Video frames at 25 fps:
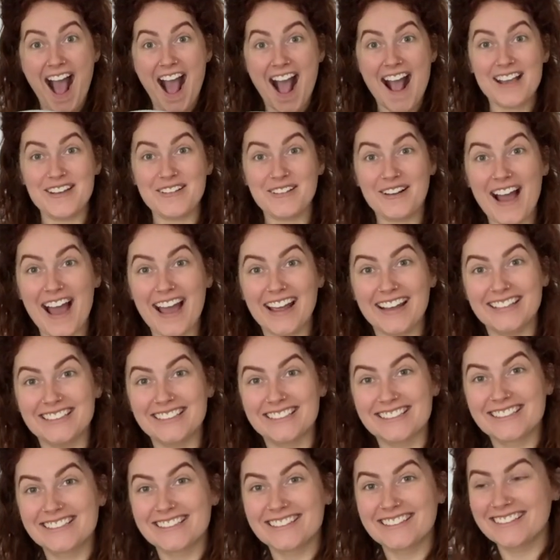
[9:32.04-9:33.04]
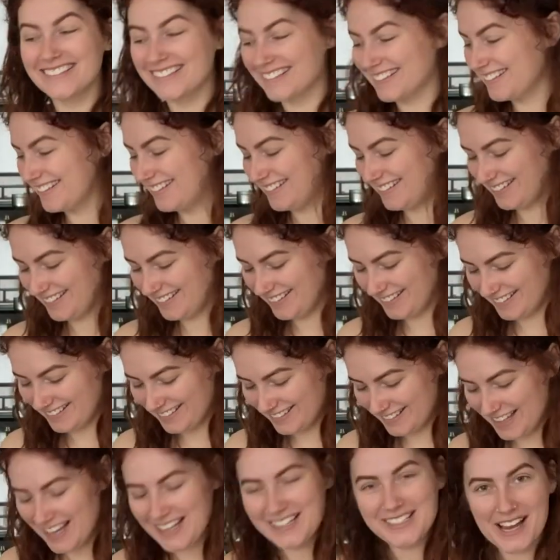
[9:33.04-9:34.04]
You guys,
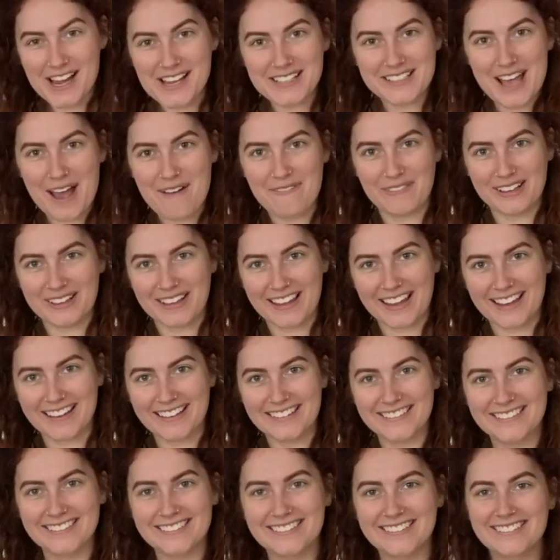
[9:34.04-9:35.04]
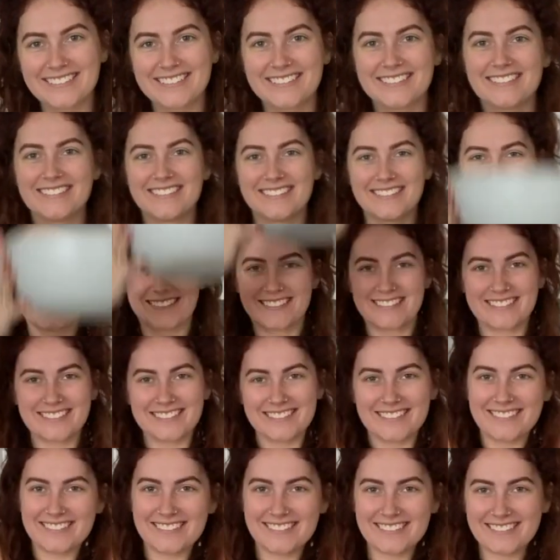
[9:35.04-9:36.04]
it does have a lid.
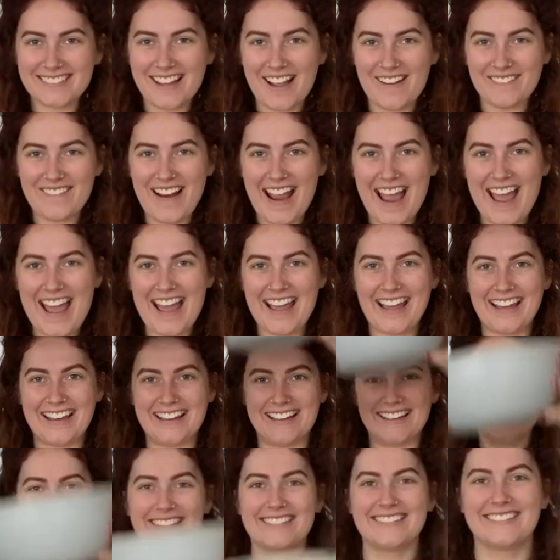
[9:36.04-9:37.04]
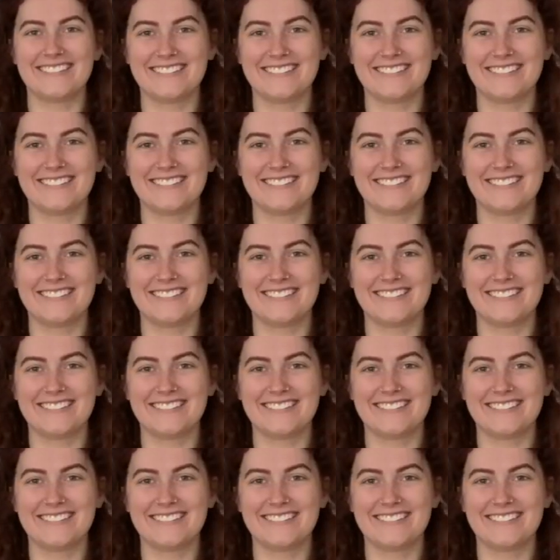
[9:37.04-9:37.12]
Hooray.